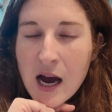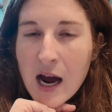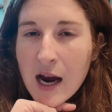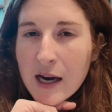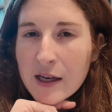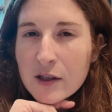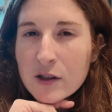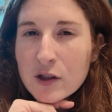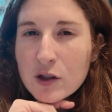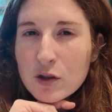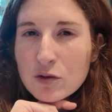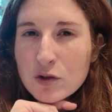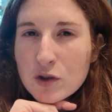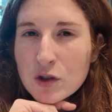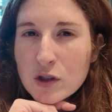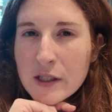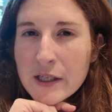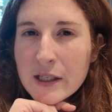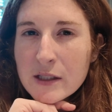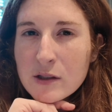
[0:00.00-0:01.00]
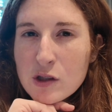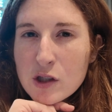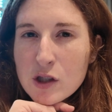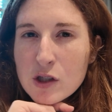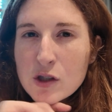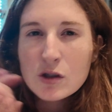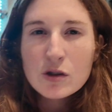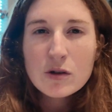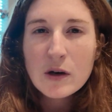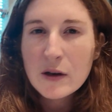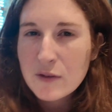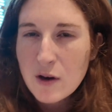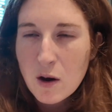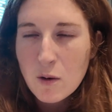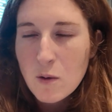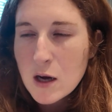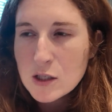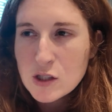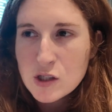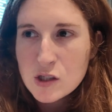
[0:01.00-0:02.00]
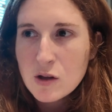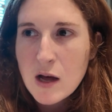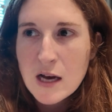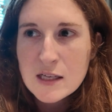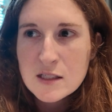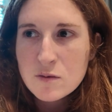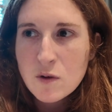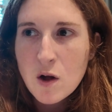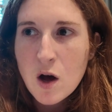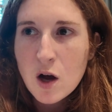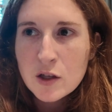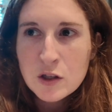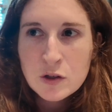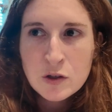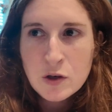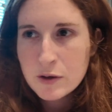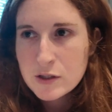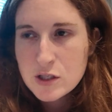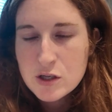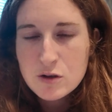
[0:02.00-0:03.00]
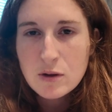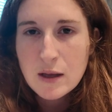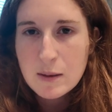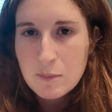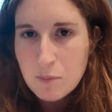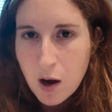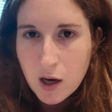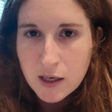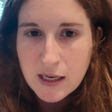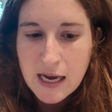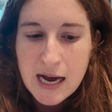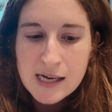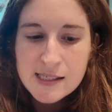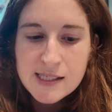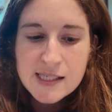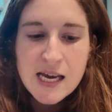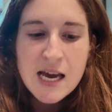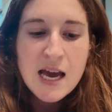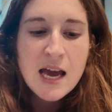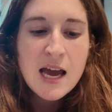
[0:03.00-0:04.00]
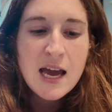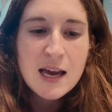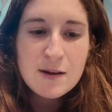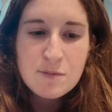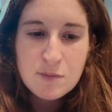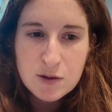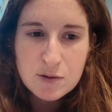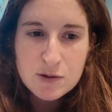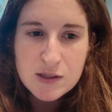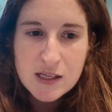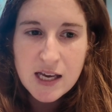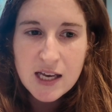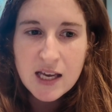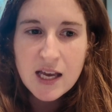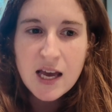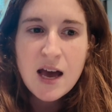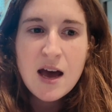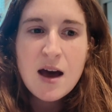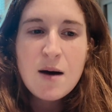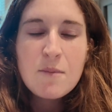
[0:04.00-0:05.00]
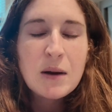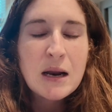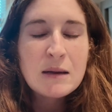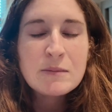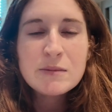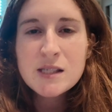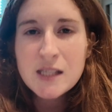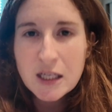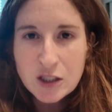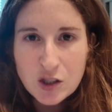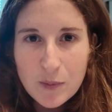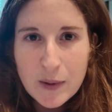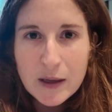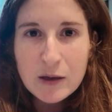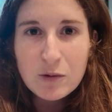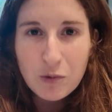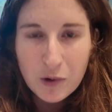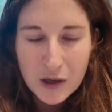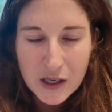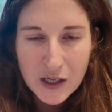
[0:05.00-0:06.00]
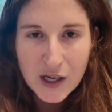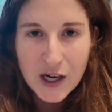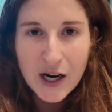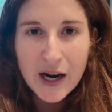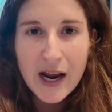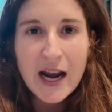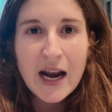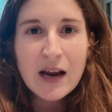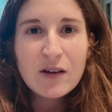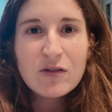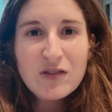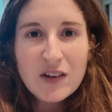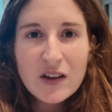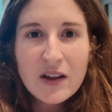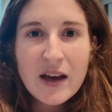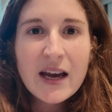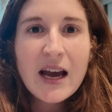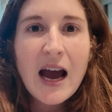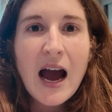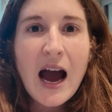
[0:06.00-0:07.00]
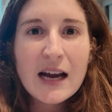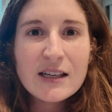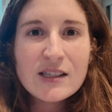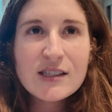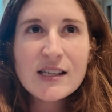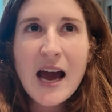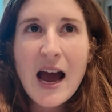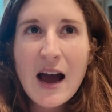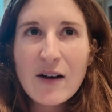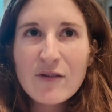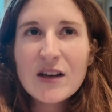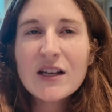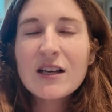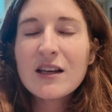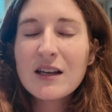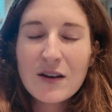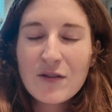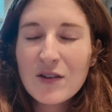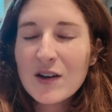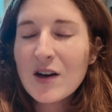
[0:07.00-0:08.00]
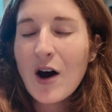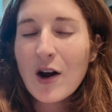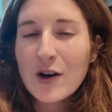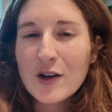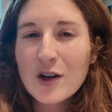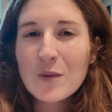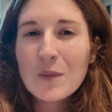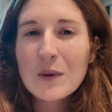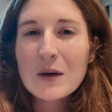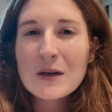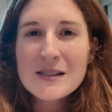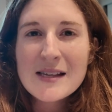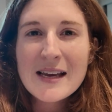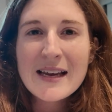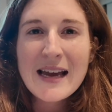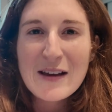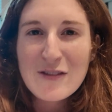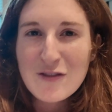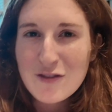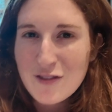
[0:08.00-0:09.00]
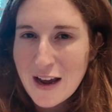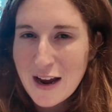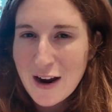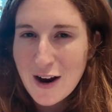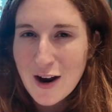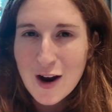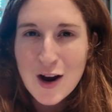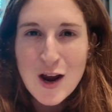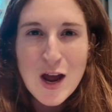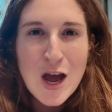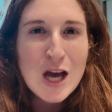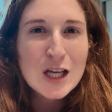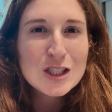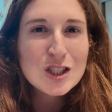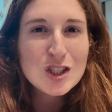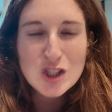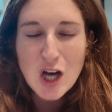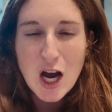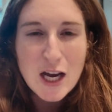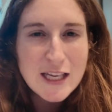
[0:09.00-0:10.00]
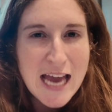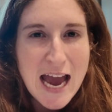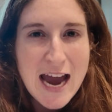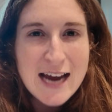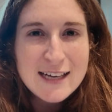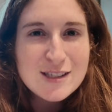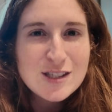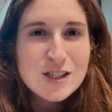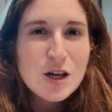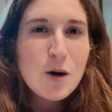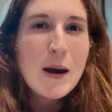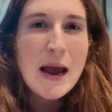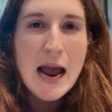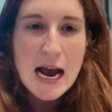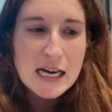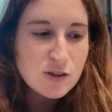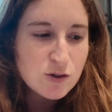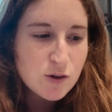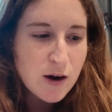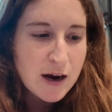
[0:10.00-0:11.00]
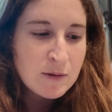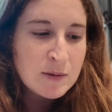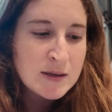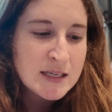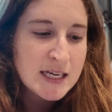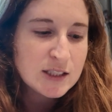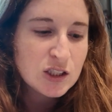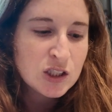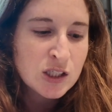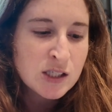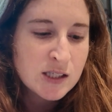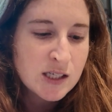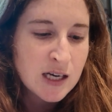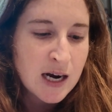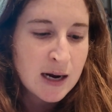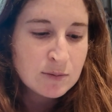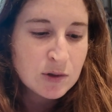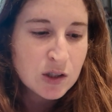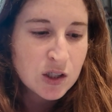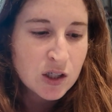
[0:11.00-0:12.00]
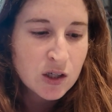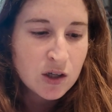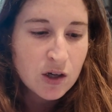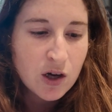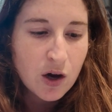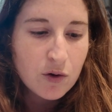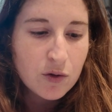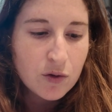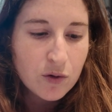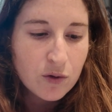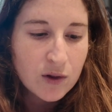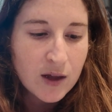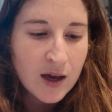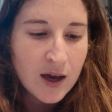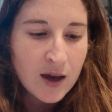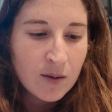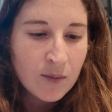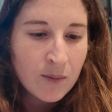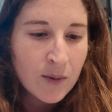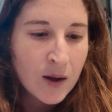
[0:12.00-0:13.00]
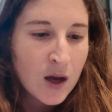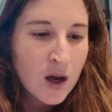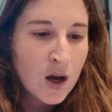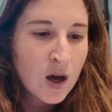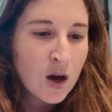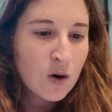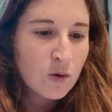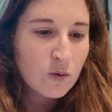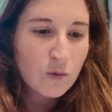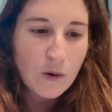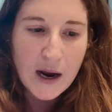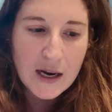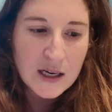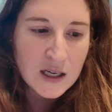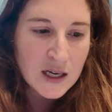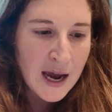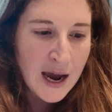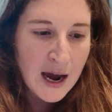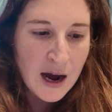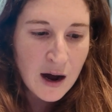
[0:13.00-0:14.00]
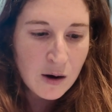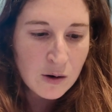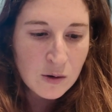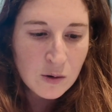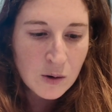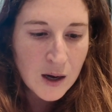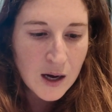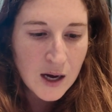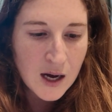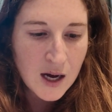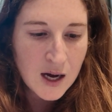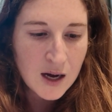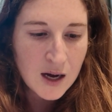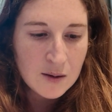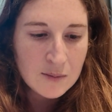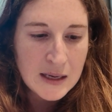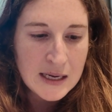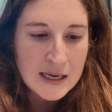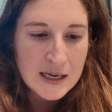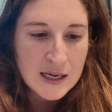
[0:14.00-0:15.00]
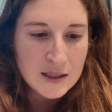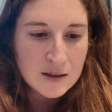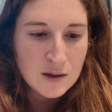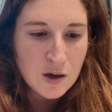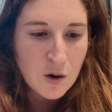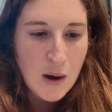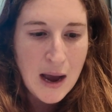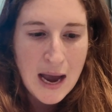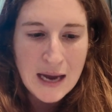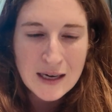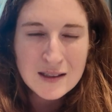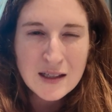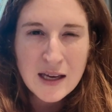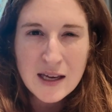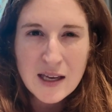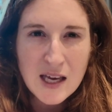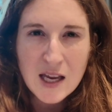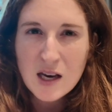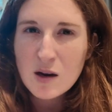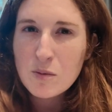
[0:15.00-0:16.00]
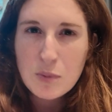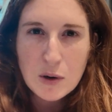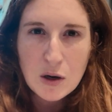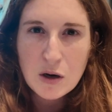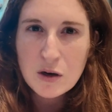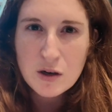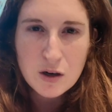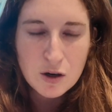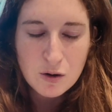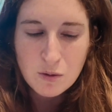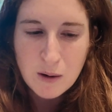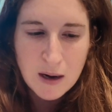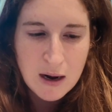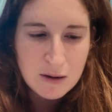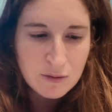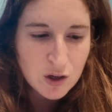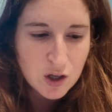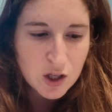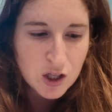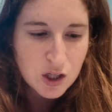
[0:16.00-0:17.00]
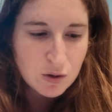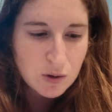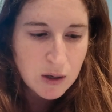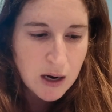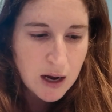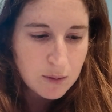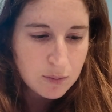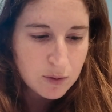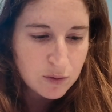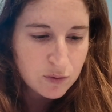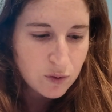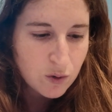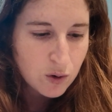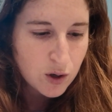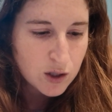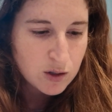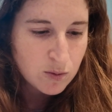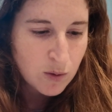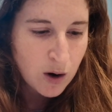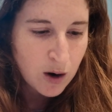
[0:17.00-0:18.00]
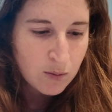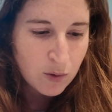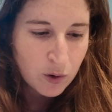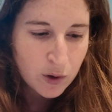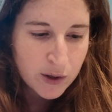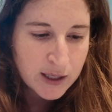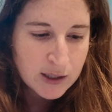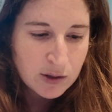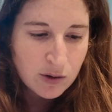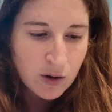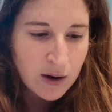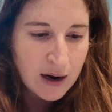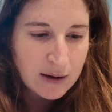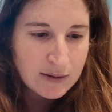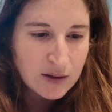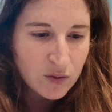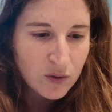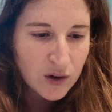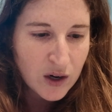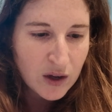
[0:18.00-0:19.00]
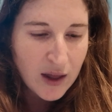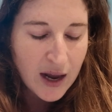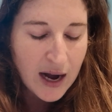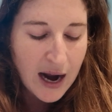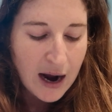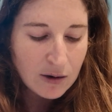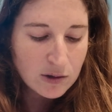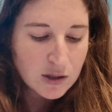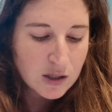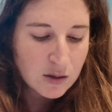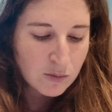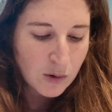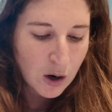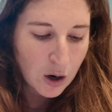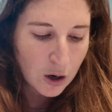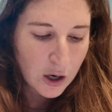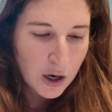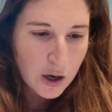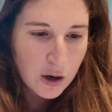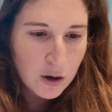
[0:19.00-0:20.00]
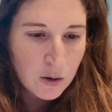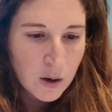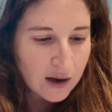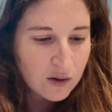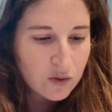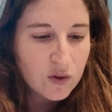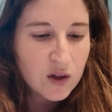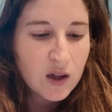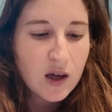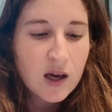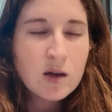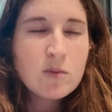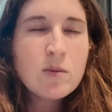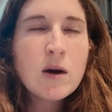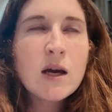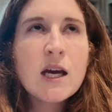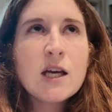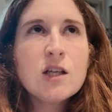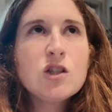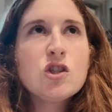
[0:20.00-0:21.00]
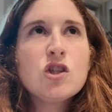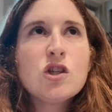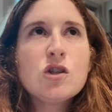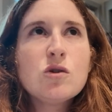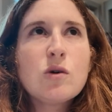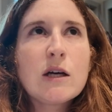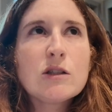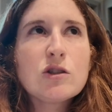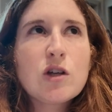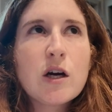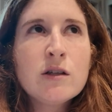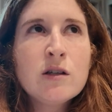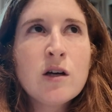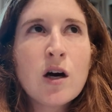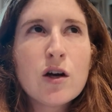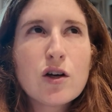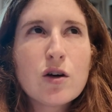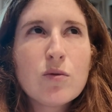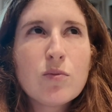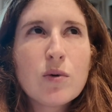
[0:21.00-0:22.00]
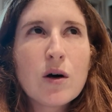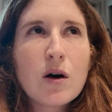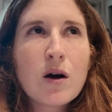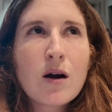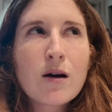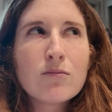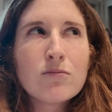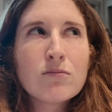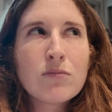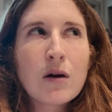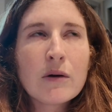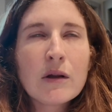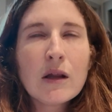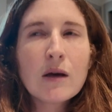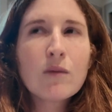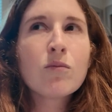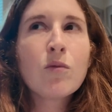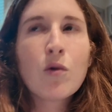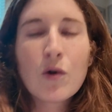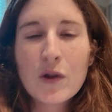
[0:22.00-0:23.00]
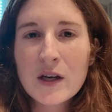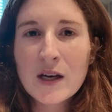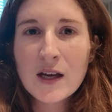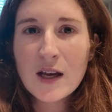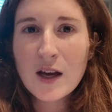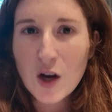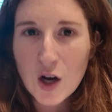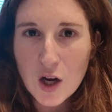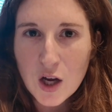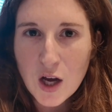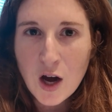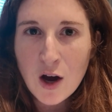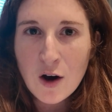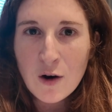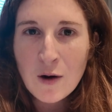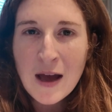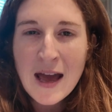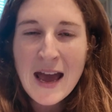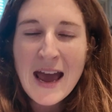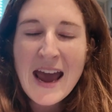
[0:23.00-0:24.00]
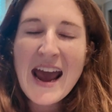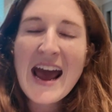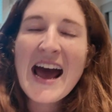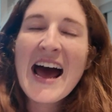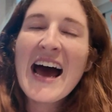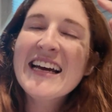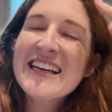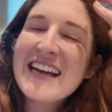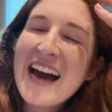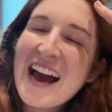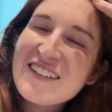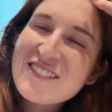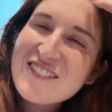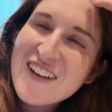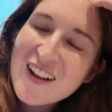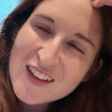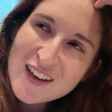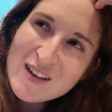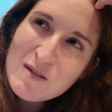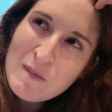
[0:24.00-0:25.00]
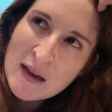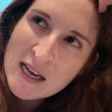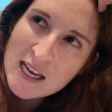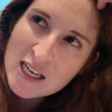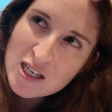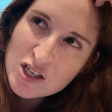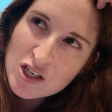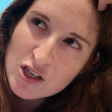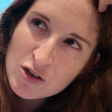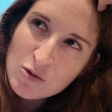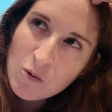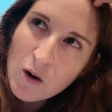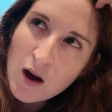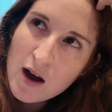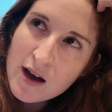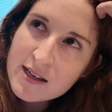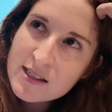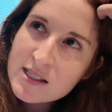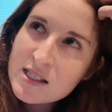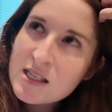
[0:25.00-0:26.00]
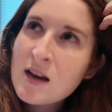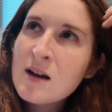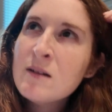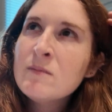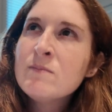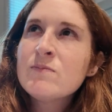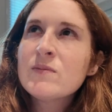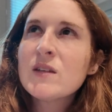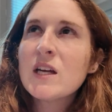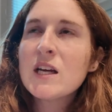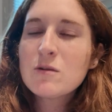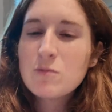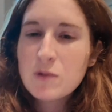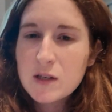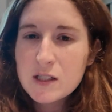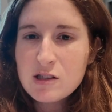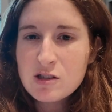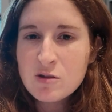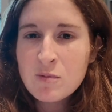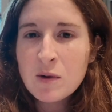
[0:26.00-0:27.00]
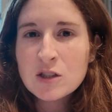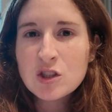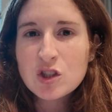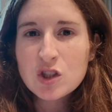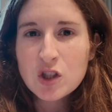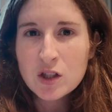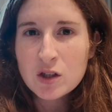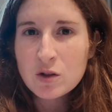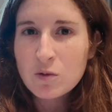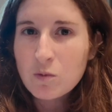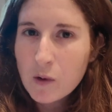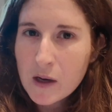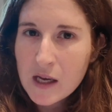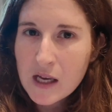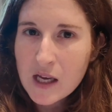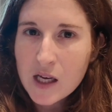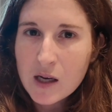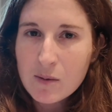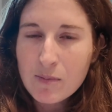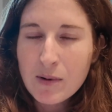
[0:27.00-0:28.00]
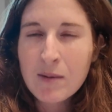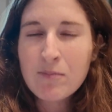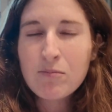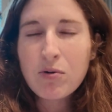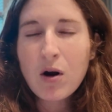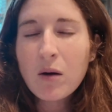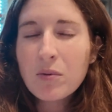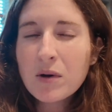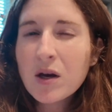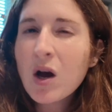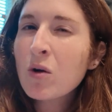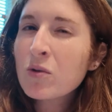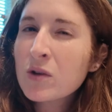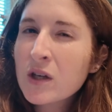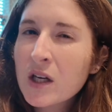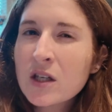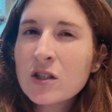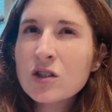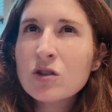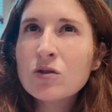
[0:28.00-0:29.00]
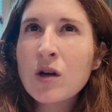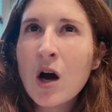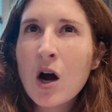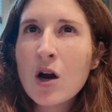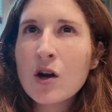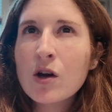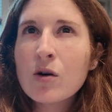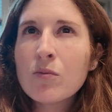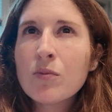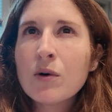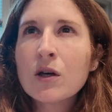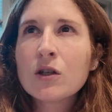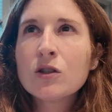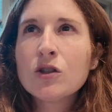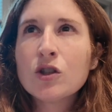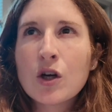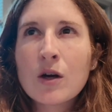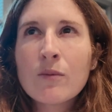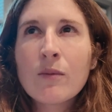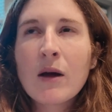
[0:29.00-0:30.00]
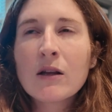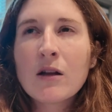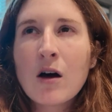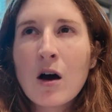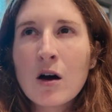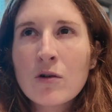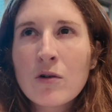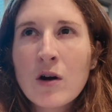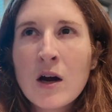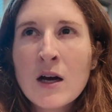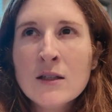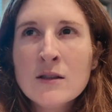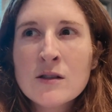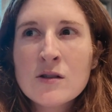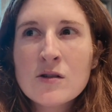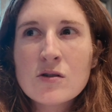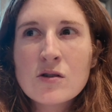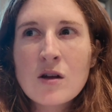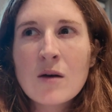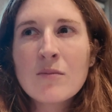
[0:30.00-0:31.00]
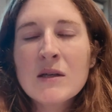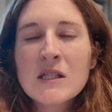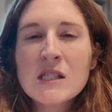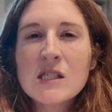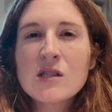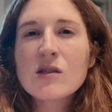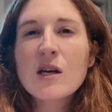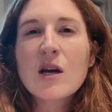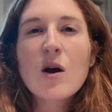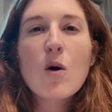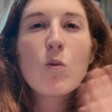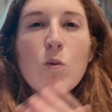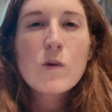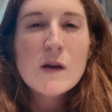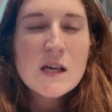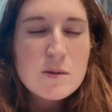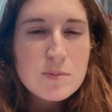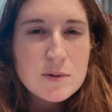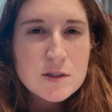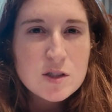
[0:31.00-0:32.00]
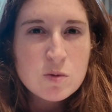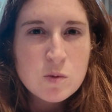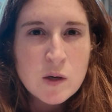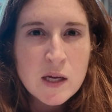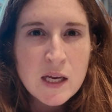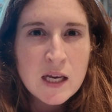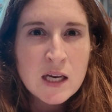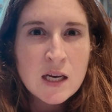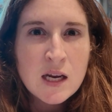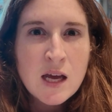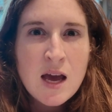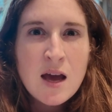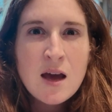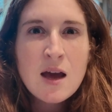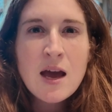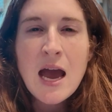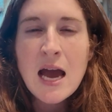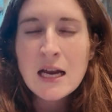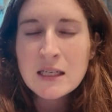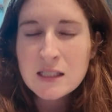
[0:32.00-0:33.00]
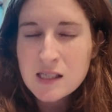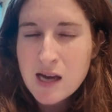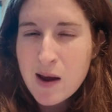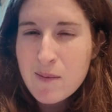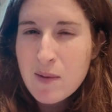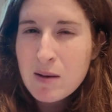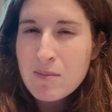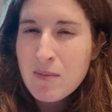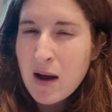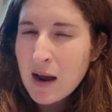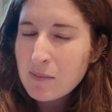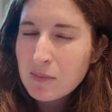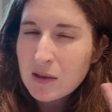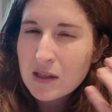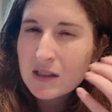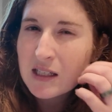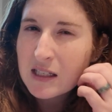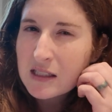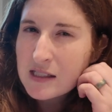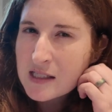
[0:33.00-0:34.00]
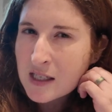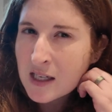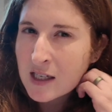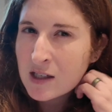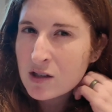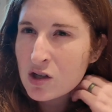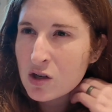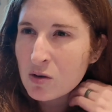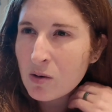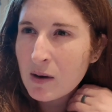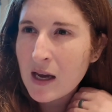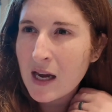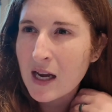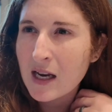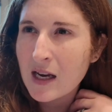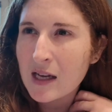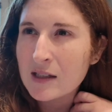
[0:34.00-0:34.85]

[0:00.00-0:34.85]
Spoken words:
I usually do, if y'all watched the last vlog, you know I do podcast and music, but I'm such a big reader, and I feel like I just haven't given audiobooks a fair shot yet. So I asked for recommendations, and I'm just gonna go through them right now and go ahead and get a book or whatever queued up for tomorrow morning, so I don't have to figure that out tomorrow. I feel like my issue, I tried an audiobook probably more than a year ago, and I felt like my issue was that I read so much during the week, but I'm probably only going to do an audiobook during my long runs. So that means there's a week between any time I might be listening to it.